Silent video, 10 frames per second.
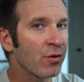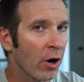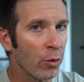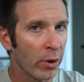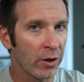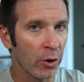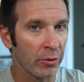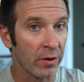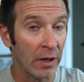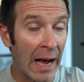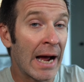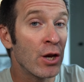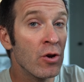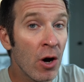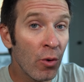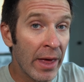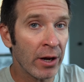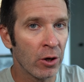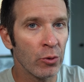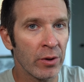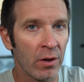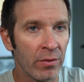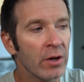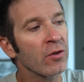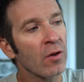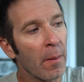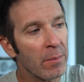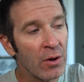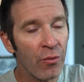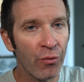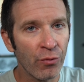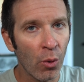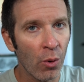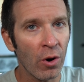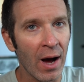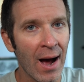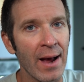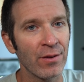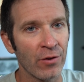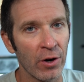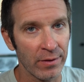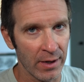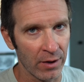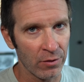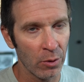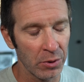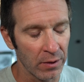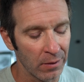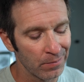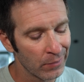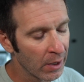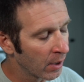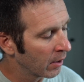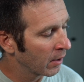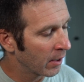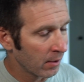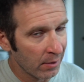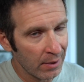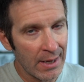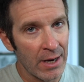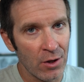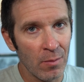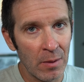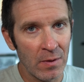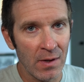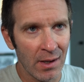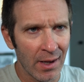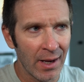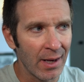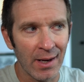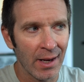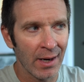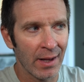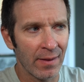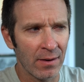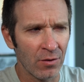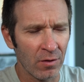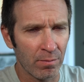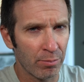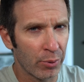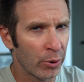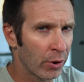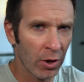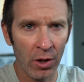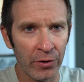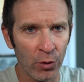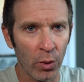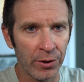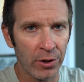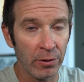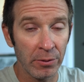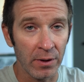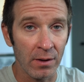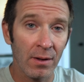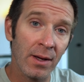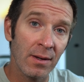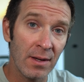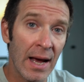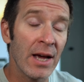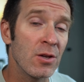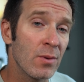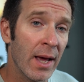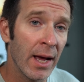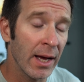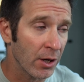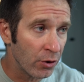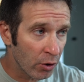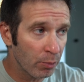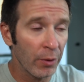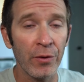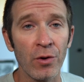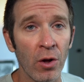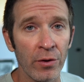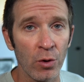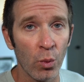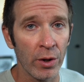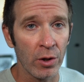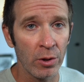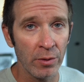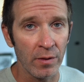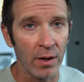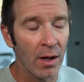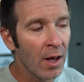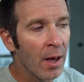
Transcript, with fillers: start one coroutine. I know that coroutine finishes before I start the next coroutine. And yeah, you might be saying, hey, can I then just put it all into one coroutine? And yeah, you can. You could put this all into one coroutine,